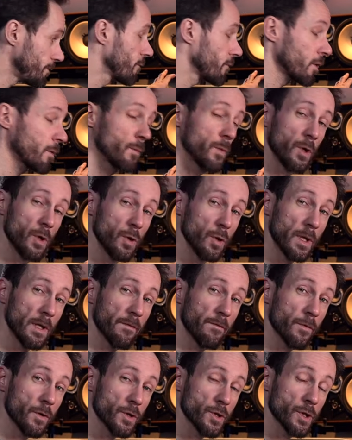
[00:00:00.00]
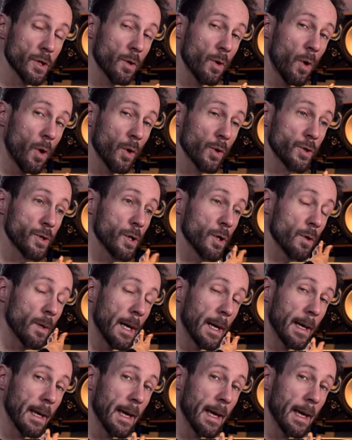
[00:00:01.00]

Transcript: From Universal Audio I